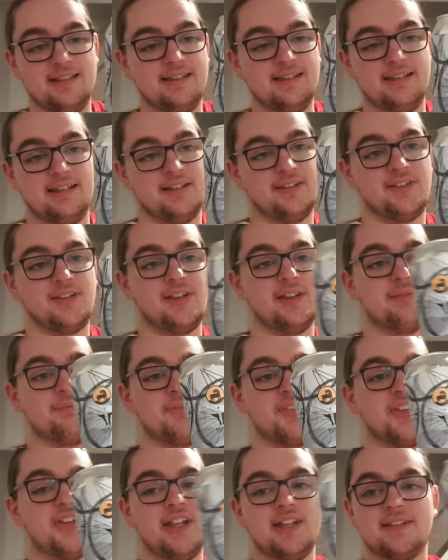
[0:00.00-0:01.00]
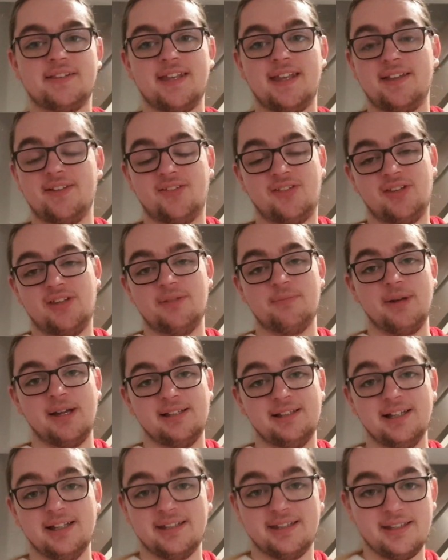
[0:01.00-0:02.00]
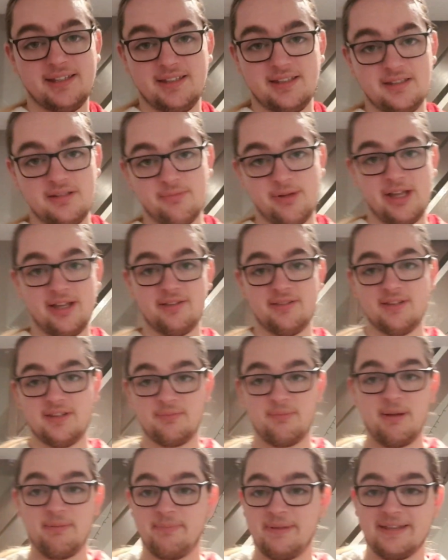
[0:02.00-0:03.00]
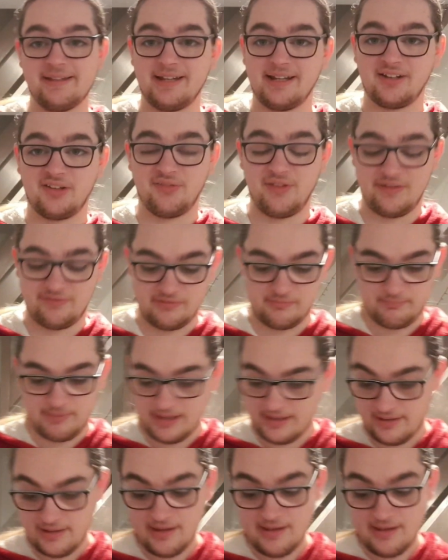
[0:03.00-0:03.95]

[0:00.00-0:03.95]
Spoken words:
like I say, select taste. You might like it. You might. This might be your next favorite beer.